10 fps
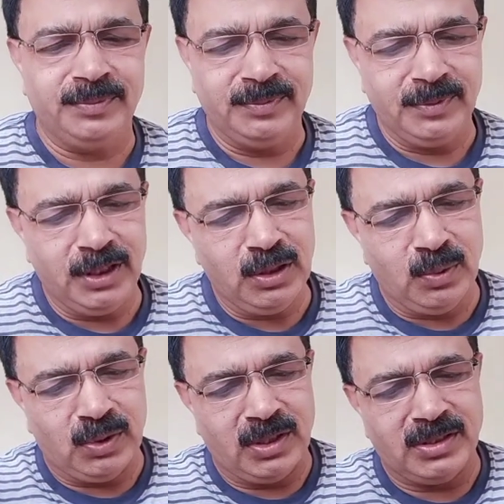
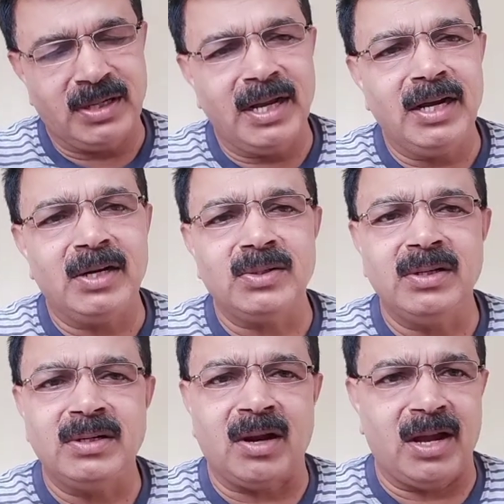is dinitrogen
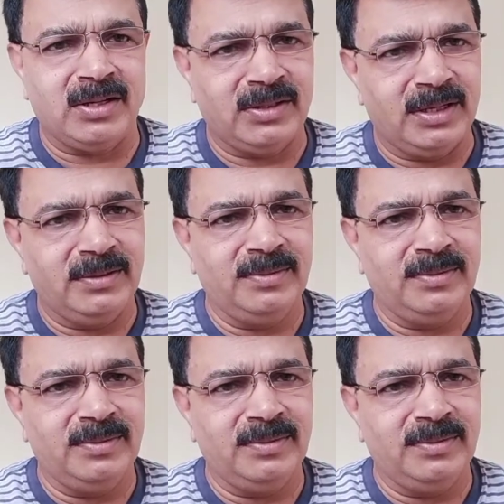trioxide.